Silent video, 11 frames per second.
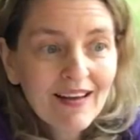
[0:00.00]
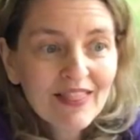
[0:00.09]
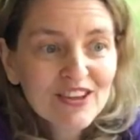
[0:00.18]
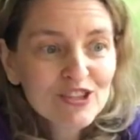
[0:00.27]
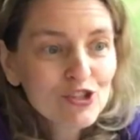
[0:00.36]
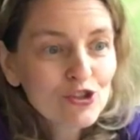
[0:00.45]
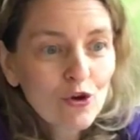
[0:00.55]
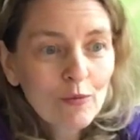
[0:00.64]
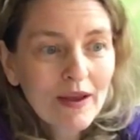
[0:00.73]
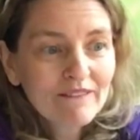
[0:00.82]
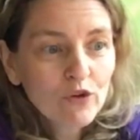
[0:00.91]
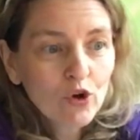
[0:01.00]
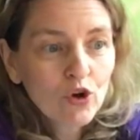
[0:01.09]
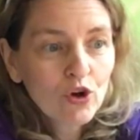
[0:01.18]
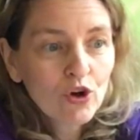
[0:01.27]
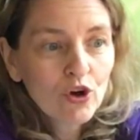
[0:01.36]

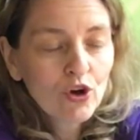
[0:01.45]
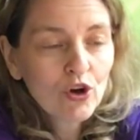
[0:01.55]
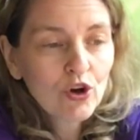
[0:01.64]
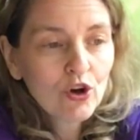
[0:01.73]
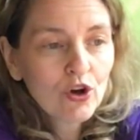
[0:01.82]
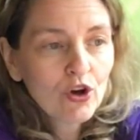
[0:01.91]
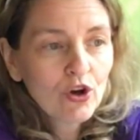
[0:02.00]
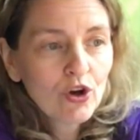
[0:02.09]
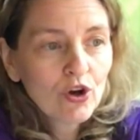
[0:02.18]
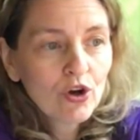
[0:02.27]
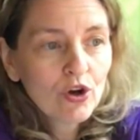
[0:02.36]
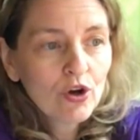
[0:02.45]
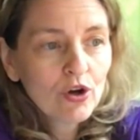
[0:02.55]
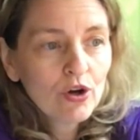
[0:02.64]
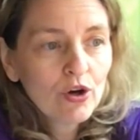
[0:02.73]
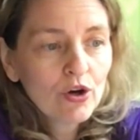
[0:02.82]

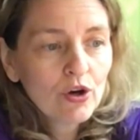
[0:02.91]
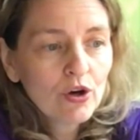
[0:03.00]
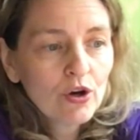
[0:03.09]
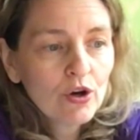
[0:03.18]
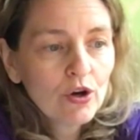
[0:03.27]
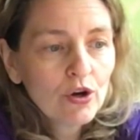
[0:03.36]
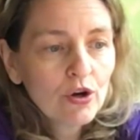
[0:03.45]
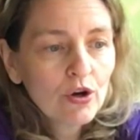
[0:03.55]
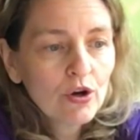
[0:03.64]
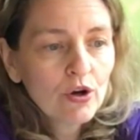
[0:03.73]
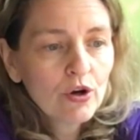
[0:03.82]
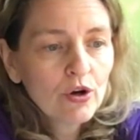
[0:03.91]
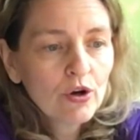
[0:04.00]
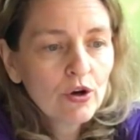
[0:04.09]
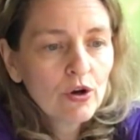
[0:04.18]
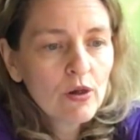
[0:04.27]

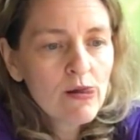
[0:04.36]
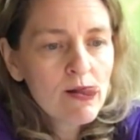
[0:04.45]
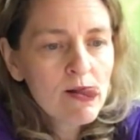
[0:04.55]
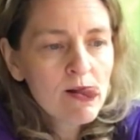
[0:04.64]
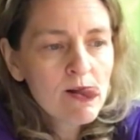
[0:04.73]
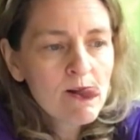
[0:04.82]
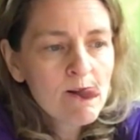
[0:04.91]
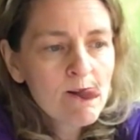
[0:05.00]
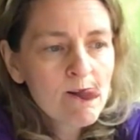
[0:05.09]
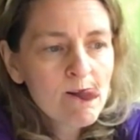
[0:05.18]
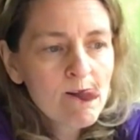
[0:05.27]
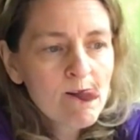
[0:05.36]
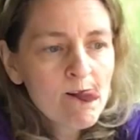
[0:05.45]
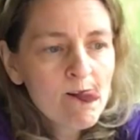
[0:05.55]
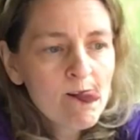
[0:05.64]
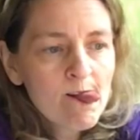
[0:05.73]

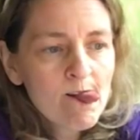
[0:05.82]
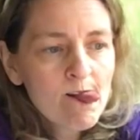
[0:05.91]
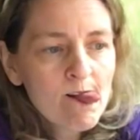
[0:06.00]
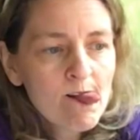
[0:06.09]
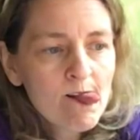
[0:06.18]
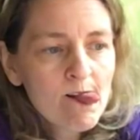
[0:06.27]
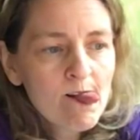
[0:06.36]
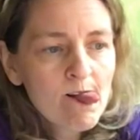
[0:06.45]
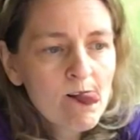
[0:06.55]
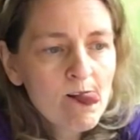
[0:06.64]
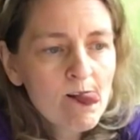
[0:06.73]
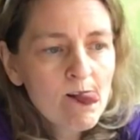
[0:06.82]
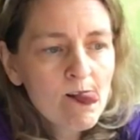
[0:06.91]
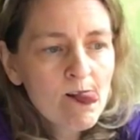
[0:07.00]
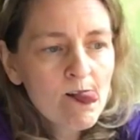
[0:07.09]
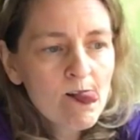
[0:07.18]

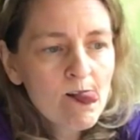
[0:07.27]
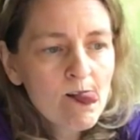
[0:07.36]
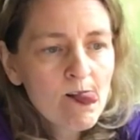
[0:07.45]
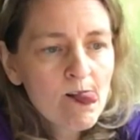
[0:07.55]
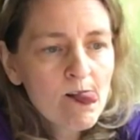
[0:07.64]
(silence)